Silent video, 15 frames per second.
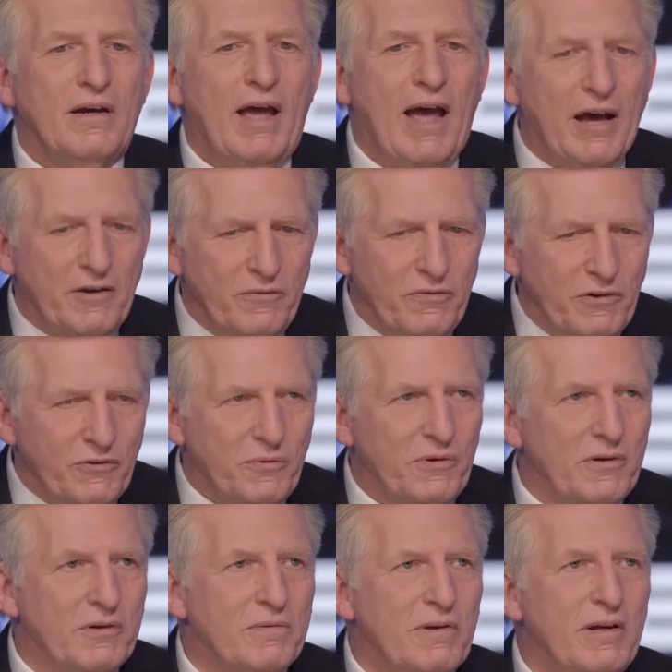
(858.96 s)
out of
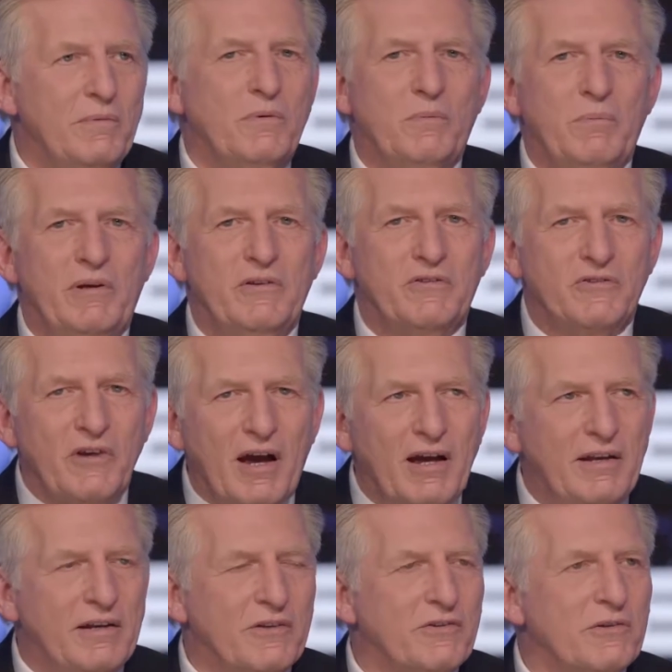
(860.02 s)
Israel. It will be
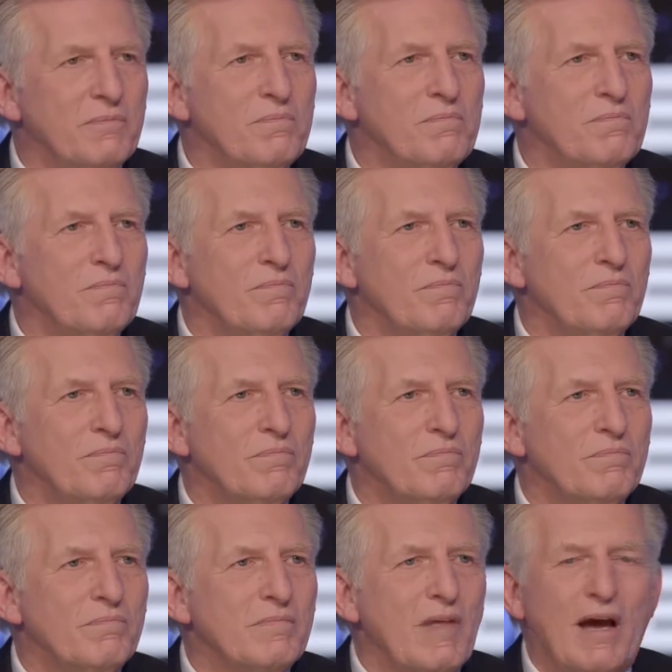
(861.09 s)
Zionism.
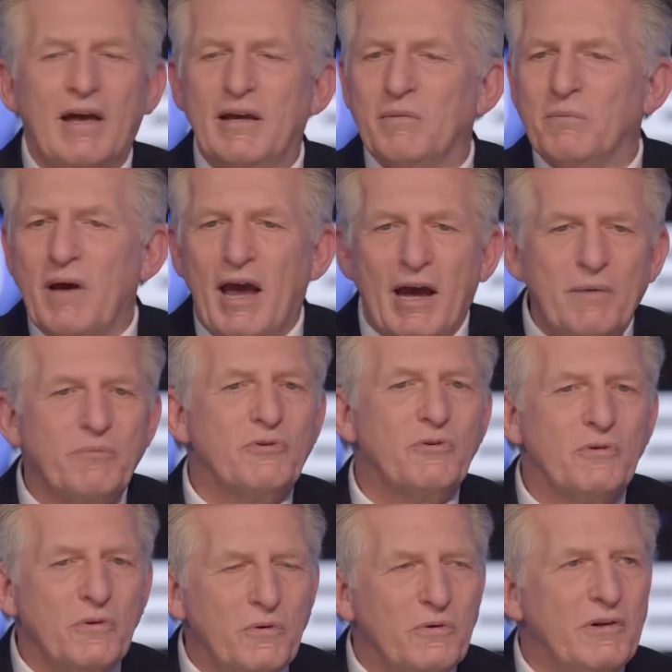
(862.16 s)
I am
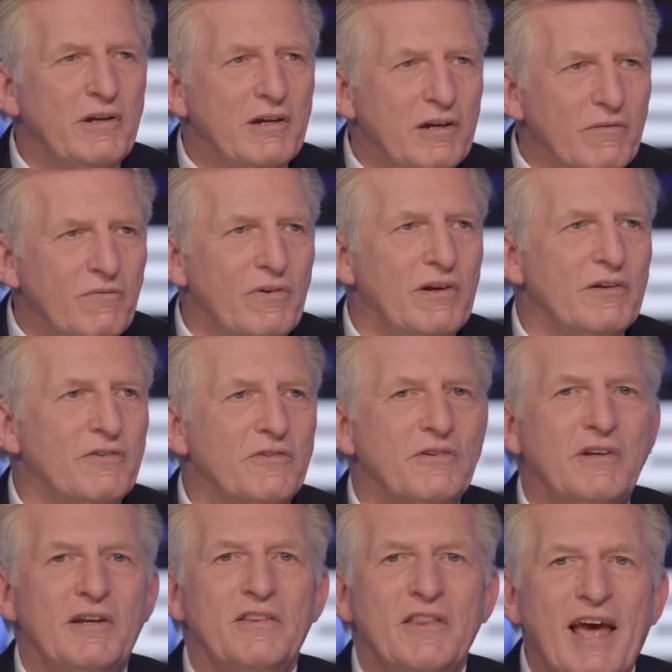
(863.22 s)
absolutely
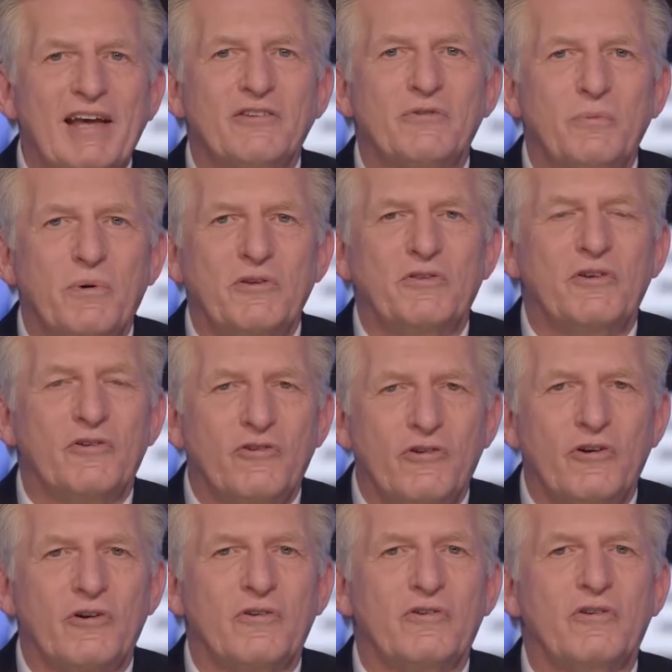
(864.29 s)
convinced that that's what the
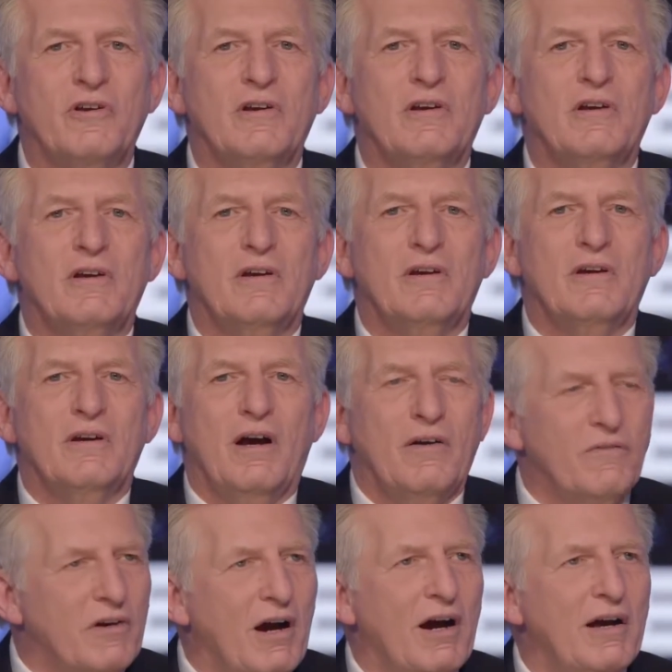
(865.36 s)
Church
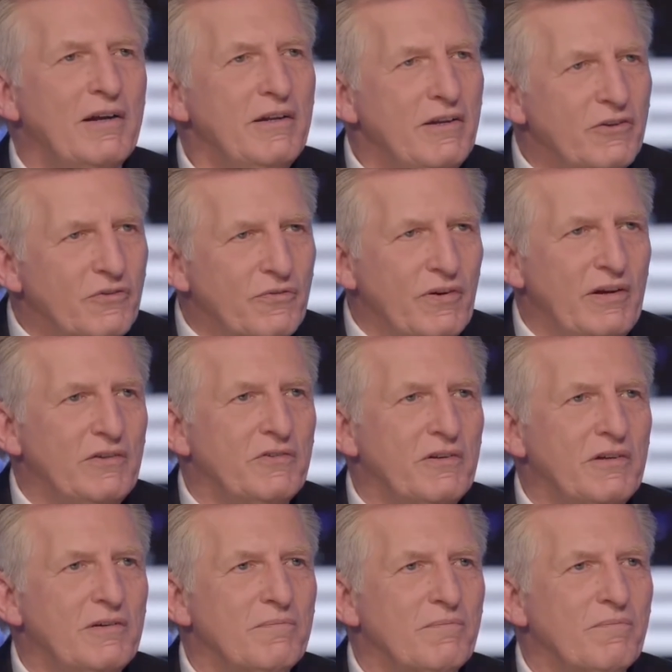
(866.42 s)
of God is
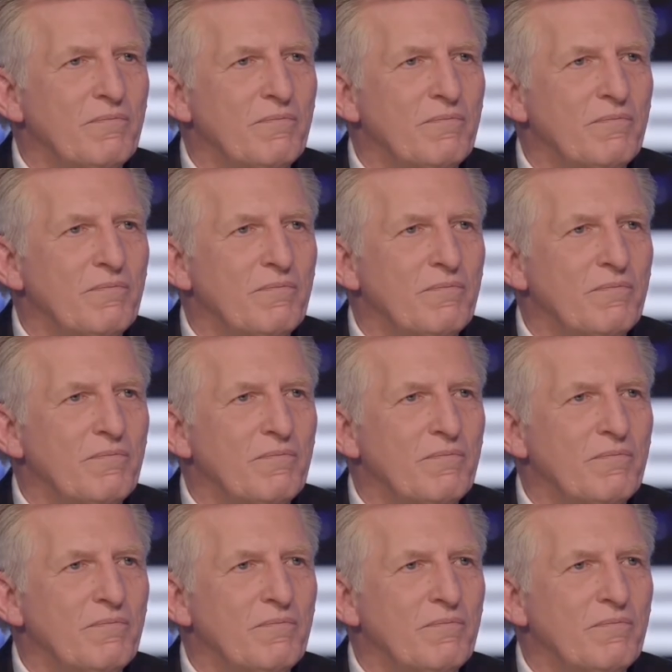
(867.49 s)
facing.